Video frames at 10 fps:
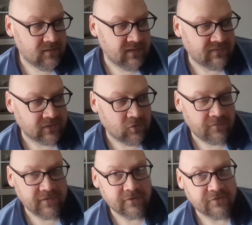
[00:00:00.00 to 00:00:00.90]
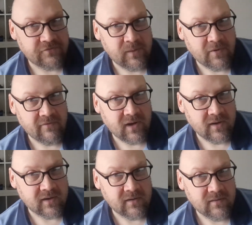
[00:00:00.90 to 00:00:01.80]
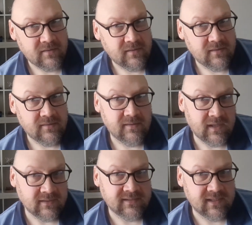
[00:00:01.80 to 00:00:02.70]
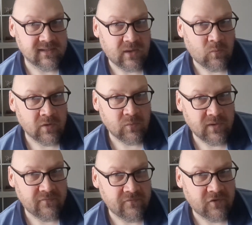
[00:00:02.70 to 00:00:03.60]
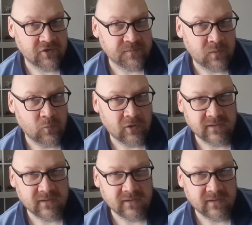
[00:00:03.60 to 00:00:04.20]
If I go for the 3 Piranha, I'll take that one away from force point 1.